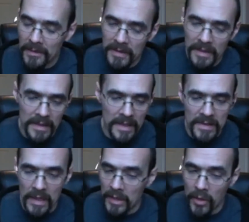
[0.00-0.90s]
Well,
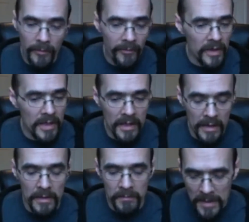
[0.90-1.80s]
and hopefully,
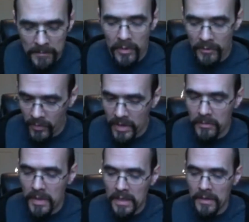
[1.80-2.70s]
and people have
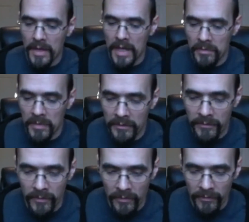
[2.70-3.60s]
written me and thanked me
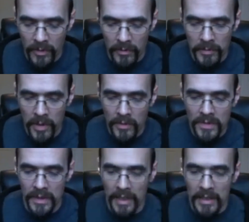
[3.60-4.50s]
for
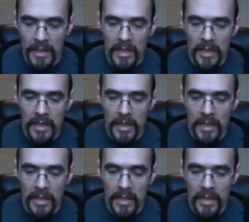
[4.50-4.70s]
posting it.